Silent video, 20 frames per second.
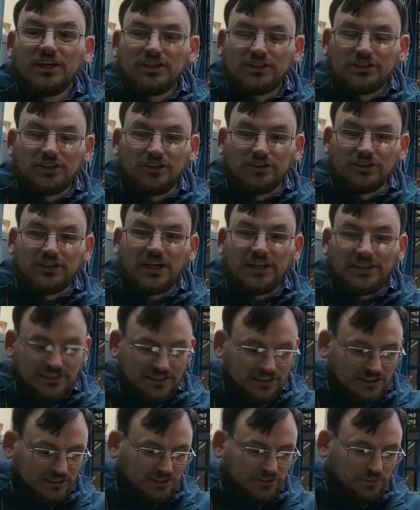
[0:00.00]
So on day
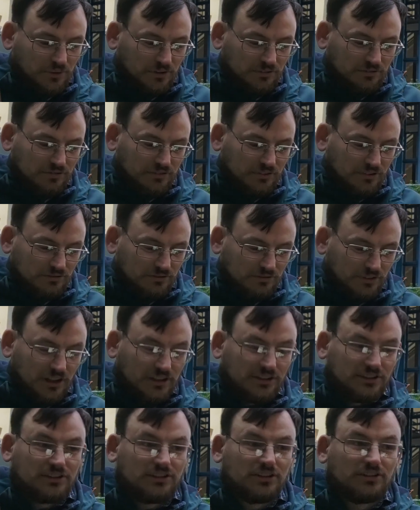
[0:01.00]
6 with
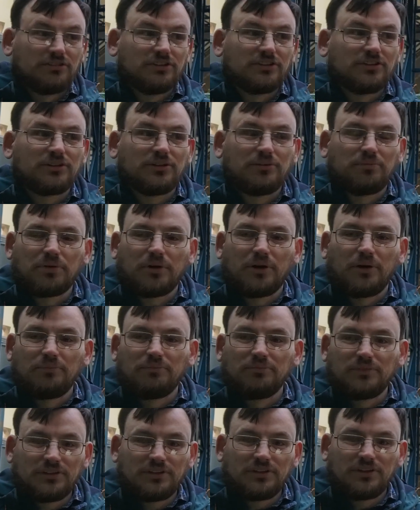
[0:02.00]
raster as the
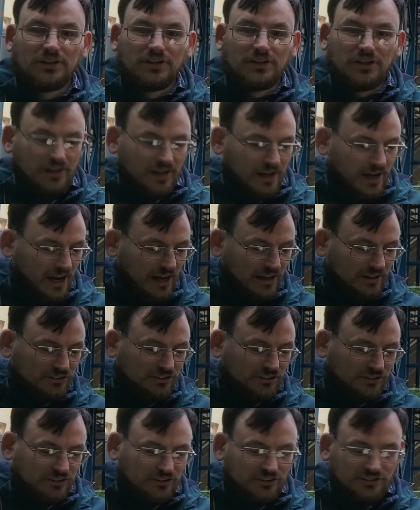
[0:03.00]
prompt,
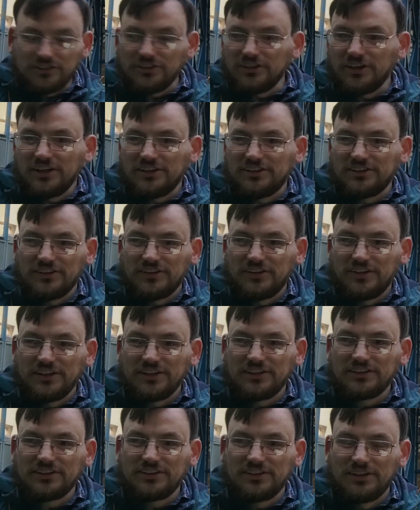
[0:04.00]
Andrew created
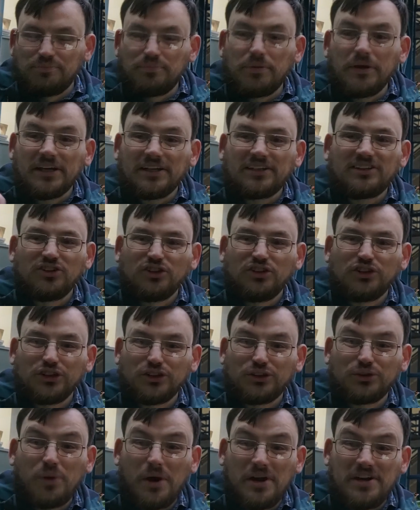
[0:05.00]
this. The pixels are
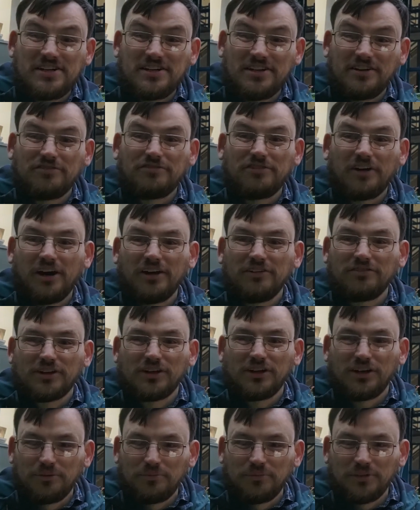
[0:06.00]
25
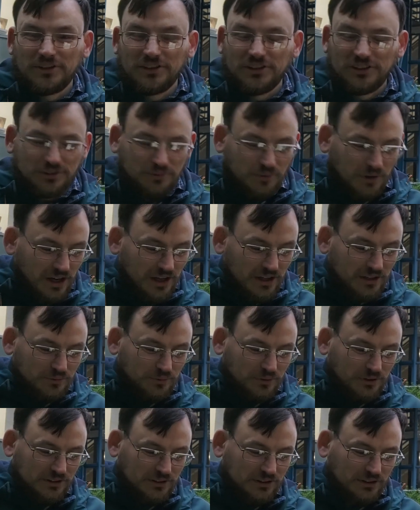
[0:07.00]
kilometers wide,
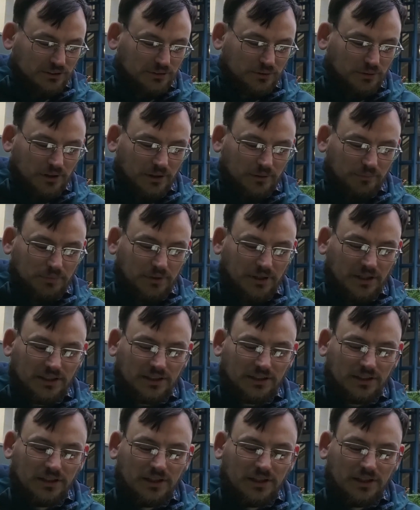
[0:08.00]
which is quite big,